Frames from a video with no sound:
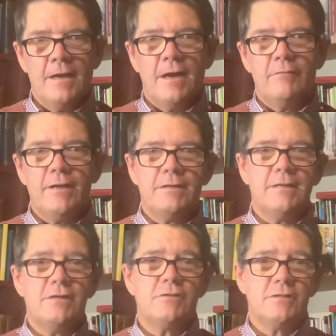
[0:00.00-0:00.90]
I read an
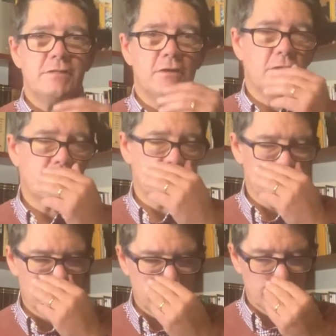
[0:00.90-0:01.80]
interesting article
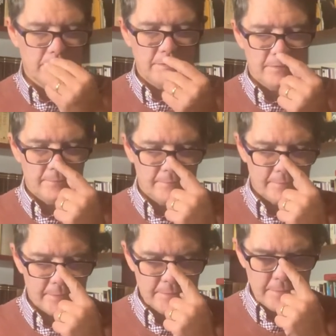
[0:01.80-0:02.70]
this week.
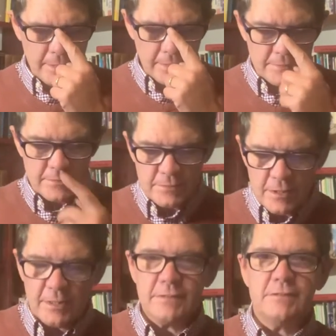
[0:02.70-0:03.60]
It said, Our
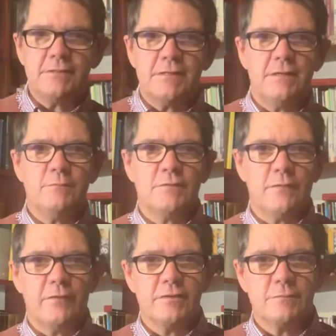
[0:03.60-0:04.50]
society seems
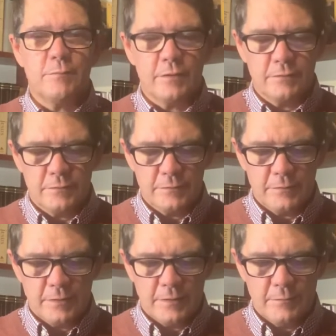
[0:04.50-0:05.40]
very
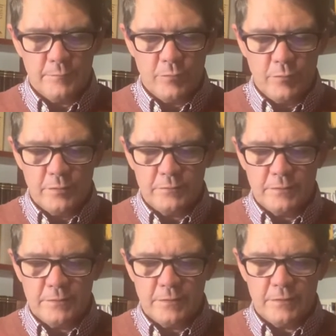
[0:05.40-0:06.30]
muddled and
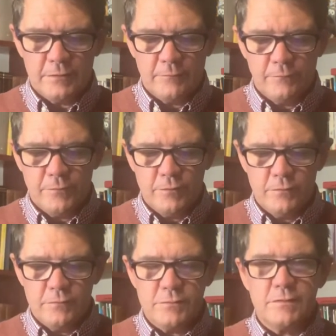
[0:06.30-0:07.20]
bewildered and
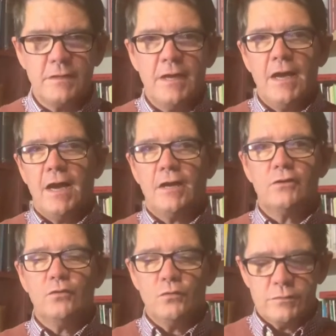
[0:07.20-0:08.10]
confused and
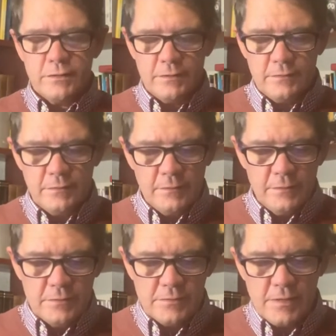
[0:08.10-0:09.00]
caught in
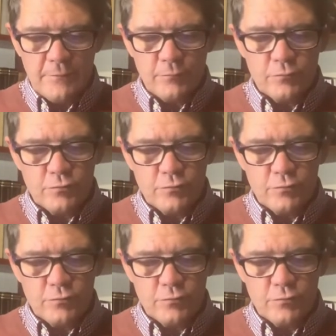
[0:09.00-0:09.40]
several